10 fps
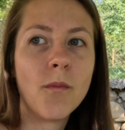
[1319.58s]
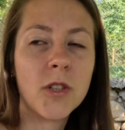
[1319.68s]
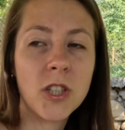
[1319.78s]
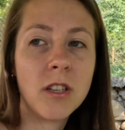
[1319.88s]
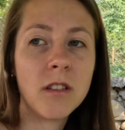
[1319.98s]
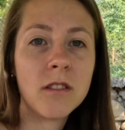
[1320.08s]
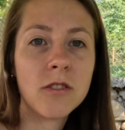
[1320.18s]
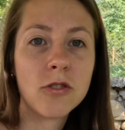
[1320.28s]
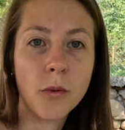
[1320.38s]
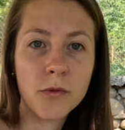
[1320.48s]
machine
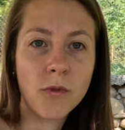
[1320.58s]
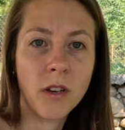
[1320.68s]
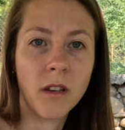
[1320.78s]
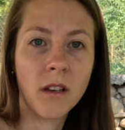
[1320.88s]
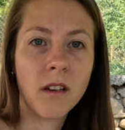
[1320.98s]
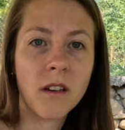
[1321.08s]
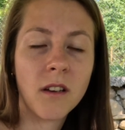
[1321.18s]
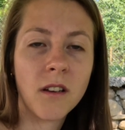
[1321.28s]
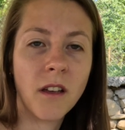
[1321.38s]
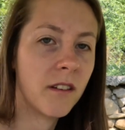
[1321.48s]
stops working.
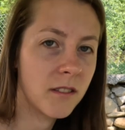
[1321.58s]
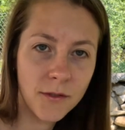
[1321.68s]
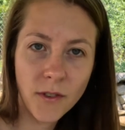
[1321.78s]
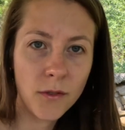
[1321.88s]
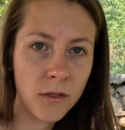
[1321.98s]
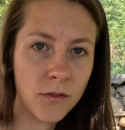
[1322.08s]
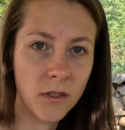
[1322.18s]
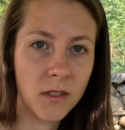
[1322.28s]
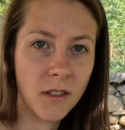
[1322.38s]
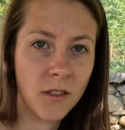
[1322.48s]
And it's very
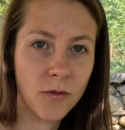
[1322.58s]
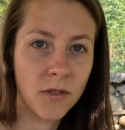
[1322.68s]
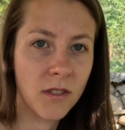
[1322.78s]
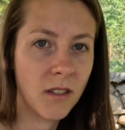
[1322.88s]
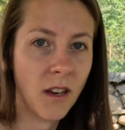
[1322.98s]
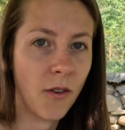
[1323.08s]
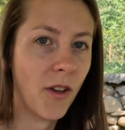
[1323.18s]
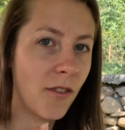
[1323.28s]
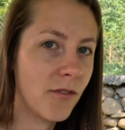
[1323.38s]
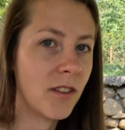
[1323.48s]
interesting to see how
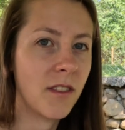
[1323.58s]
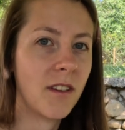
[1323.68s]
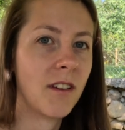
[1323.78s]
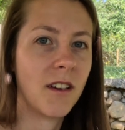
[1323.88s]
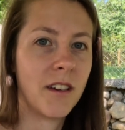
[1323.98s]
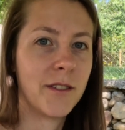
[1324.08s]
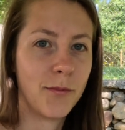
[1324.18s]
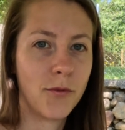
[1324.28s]
everything is